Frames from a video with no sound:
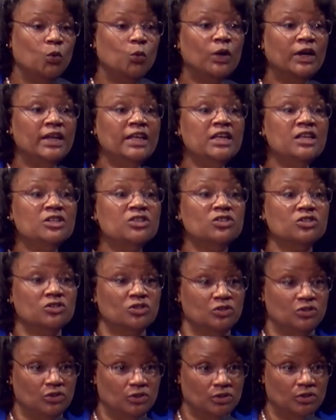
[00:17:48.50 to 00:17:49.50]
What
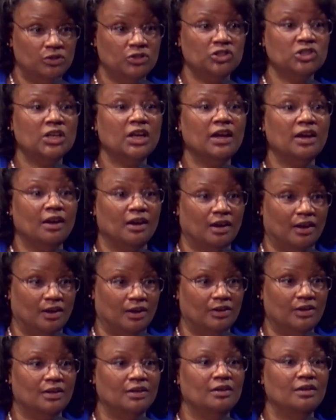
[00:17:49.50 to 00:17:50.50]
is
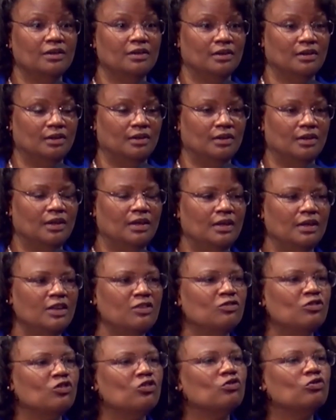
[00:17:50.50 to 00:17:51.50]
shared
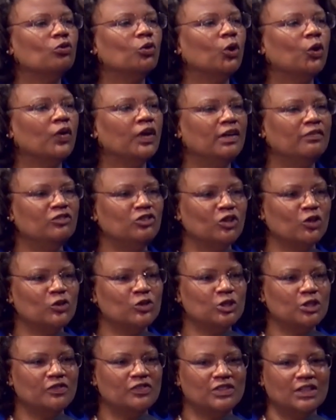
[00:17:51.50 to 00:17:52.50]
is the story of
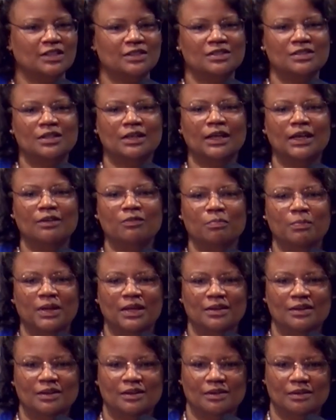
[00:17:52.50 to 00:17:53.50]
Joseph's
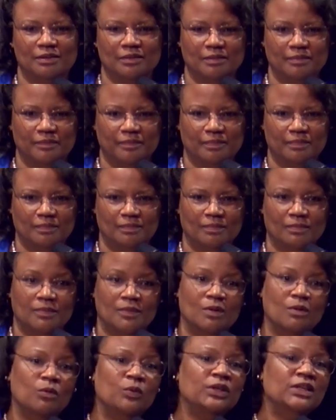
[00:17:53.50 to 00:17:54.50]
enslavement.
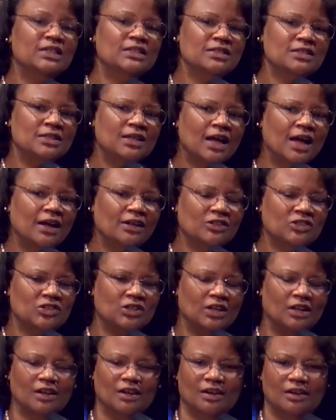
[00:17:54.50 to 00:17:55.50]
What is not
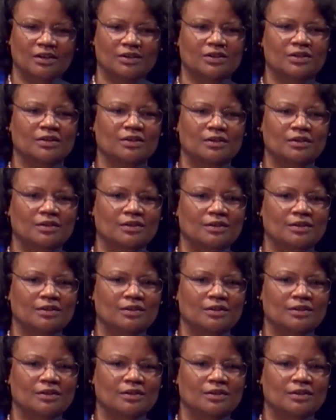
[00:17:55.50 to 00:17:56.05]
shared